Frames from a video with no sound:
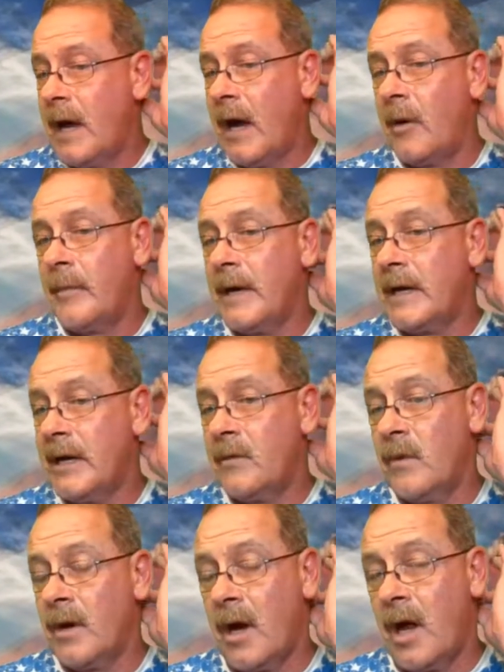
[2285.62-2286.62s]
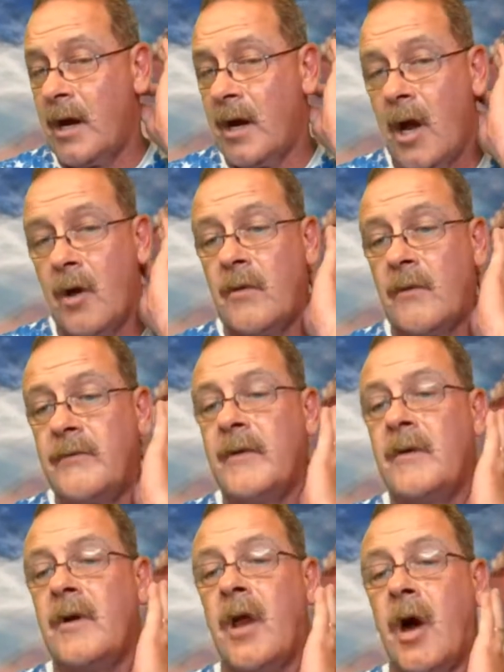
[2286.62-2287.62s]
I'll be getting with a lot of
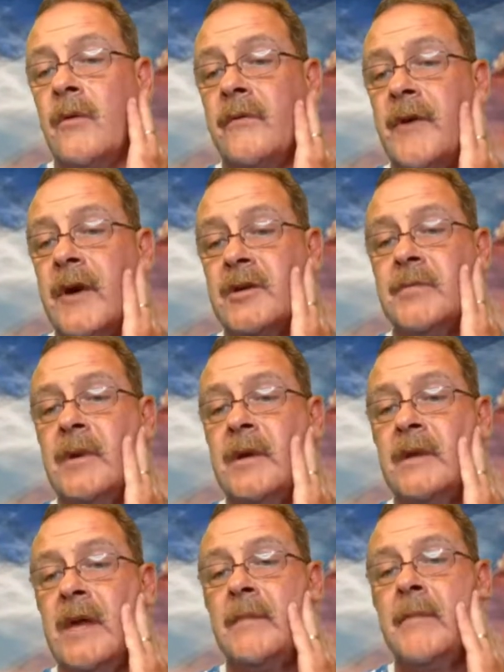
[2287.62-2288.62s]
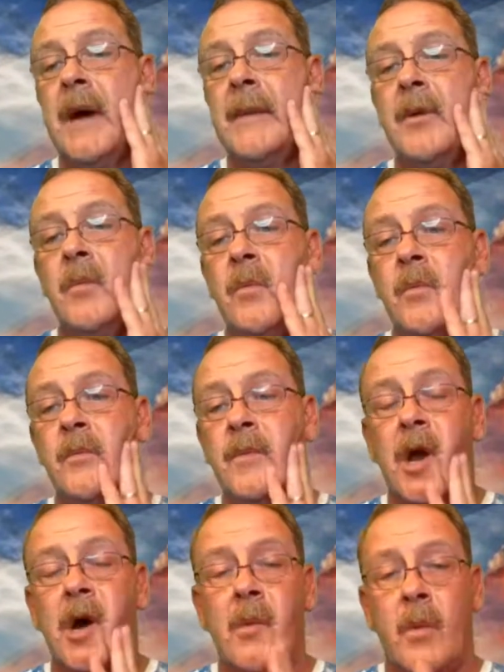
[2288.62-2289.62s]
local fishermen that maybe,
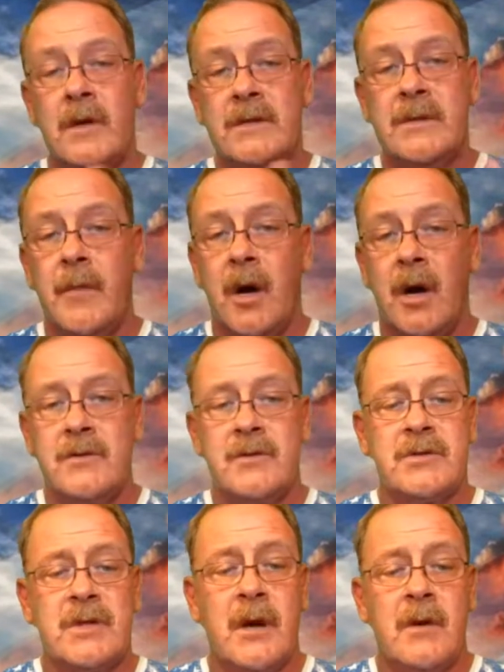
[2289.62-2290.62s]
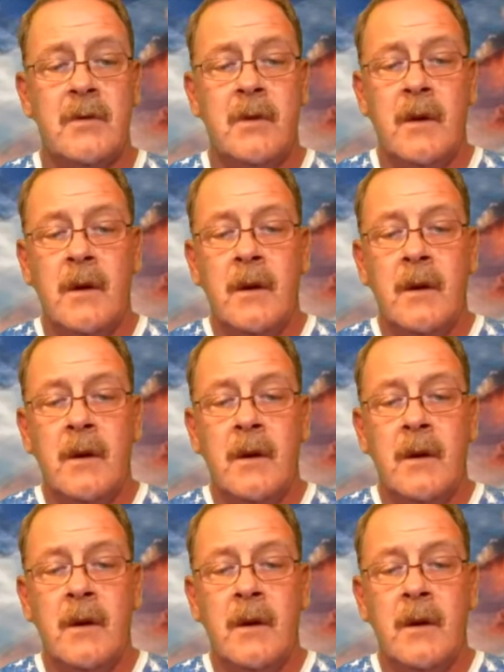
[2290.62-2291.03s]
once a month or so,